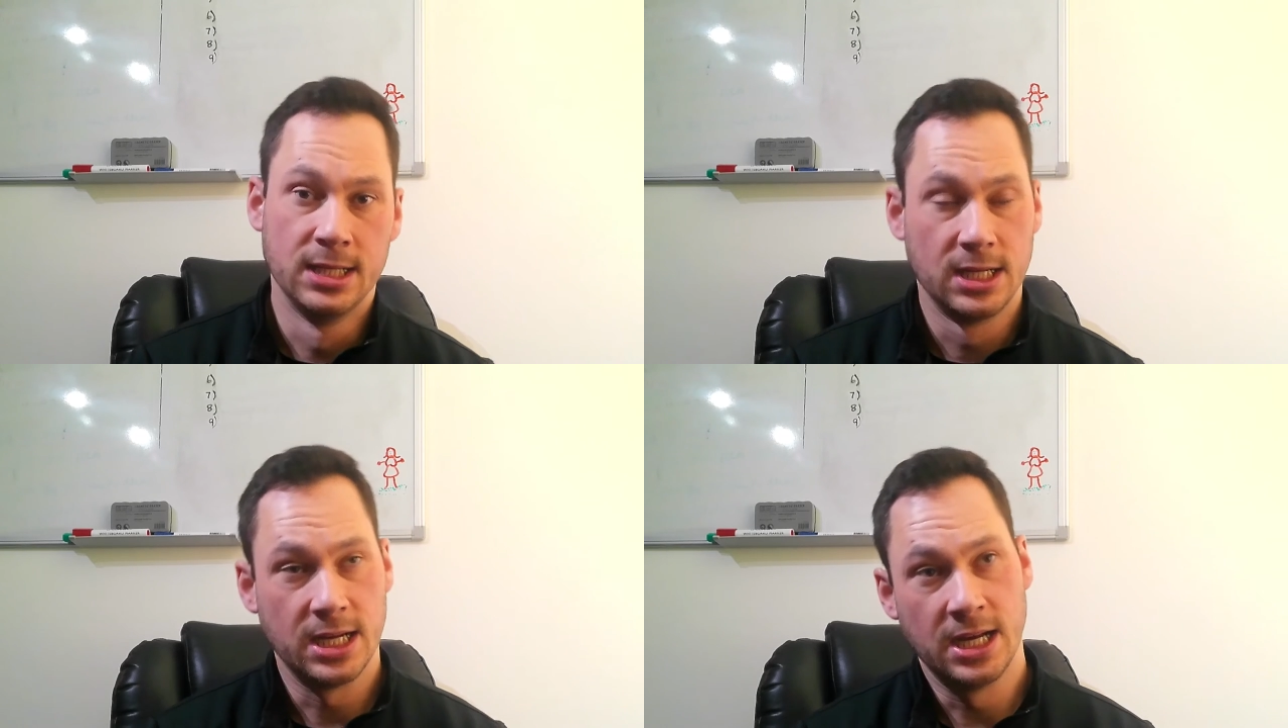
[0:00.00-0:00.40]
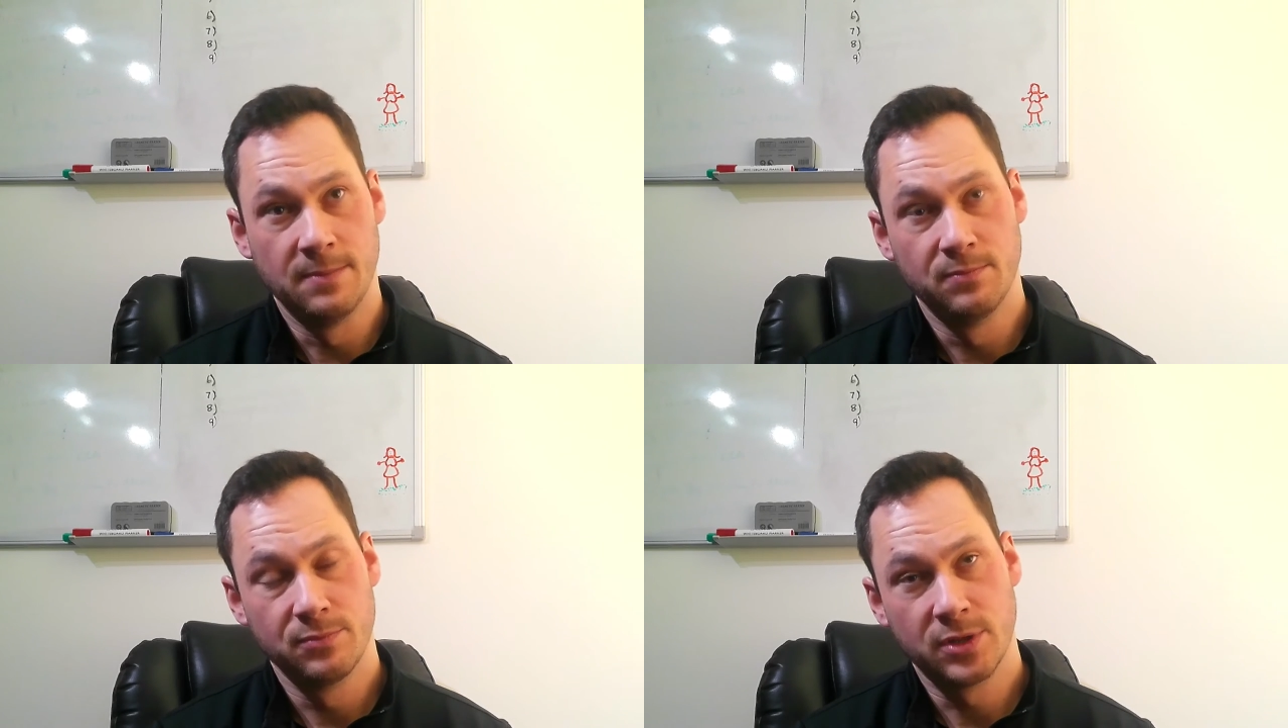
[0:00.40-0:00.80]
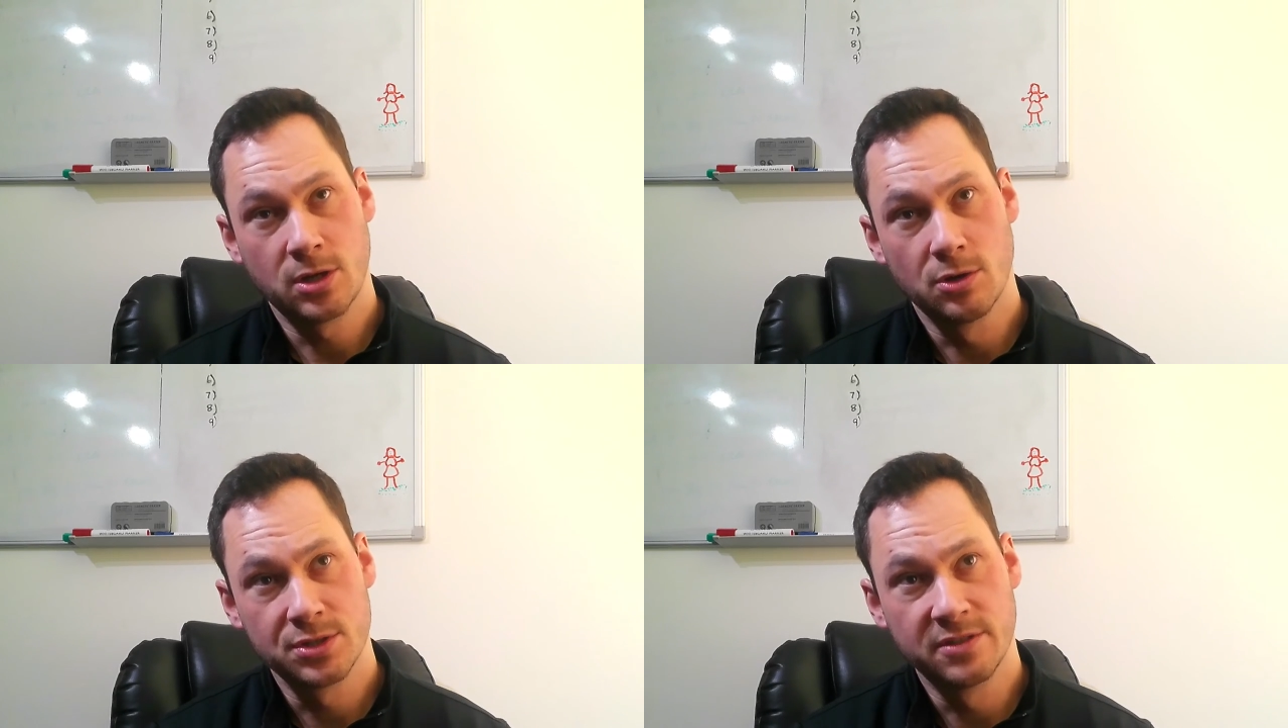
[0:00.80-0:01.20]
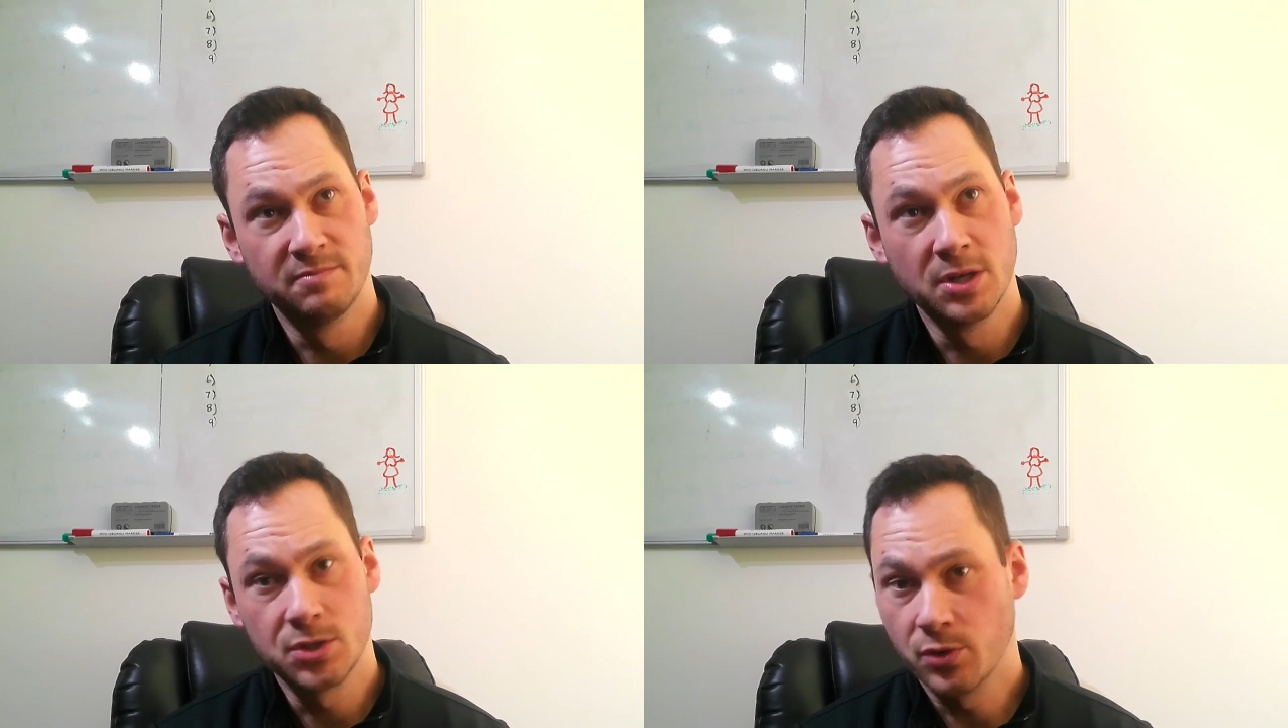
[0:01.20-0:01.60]
um, the cost of
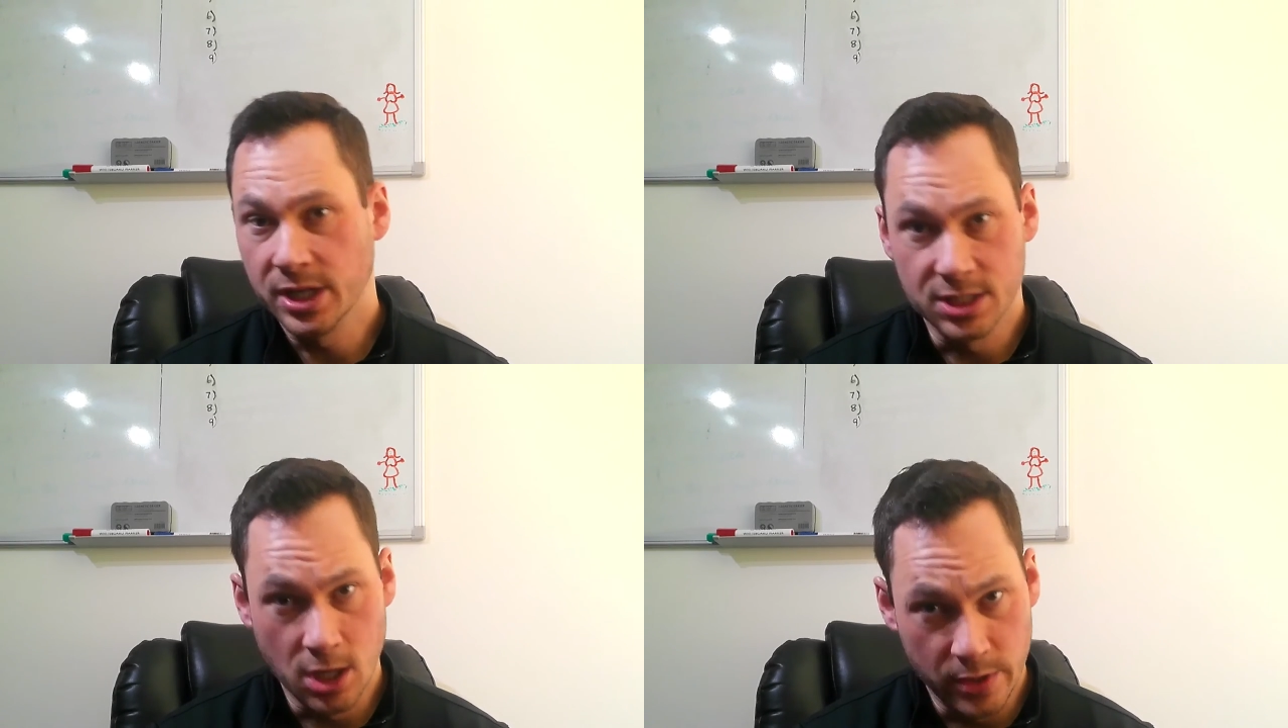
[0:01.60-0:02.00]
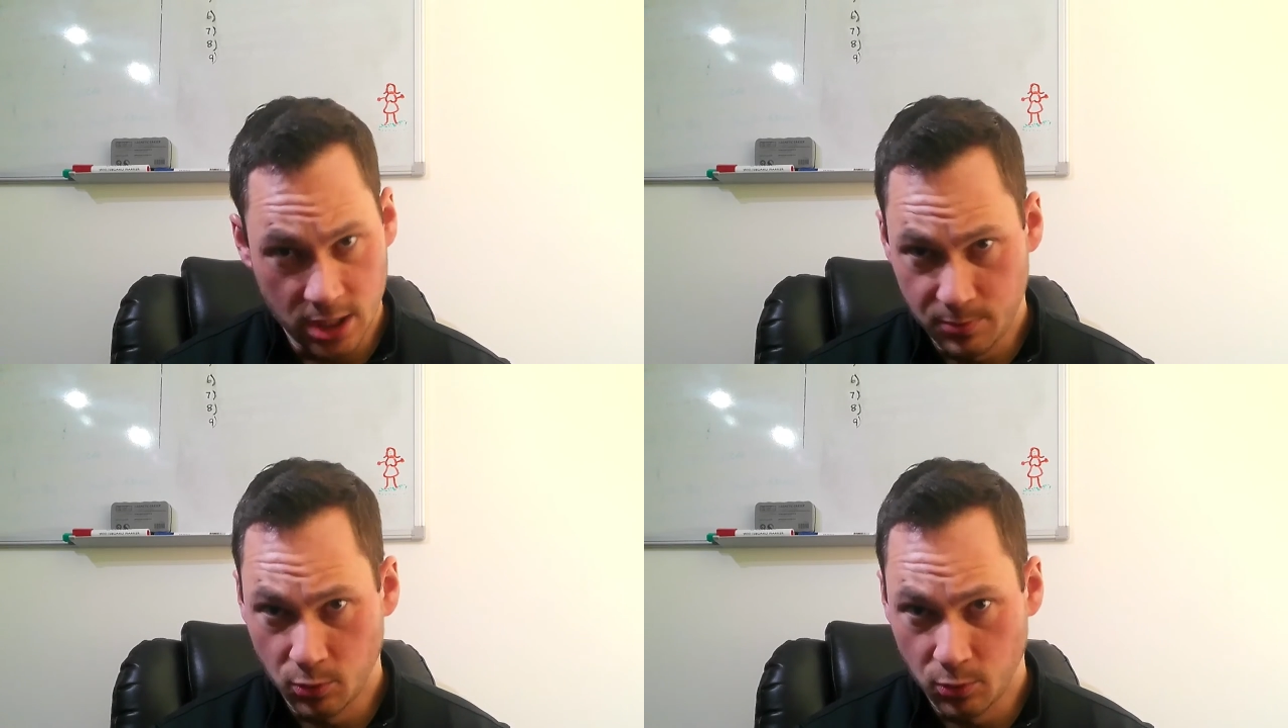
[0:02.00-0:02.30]
motoring is going up all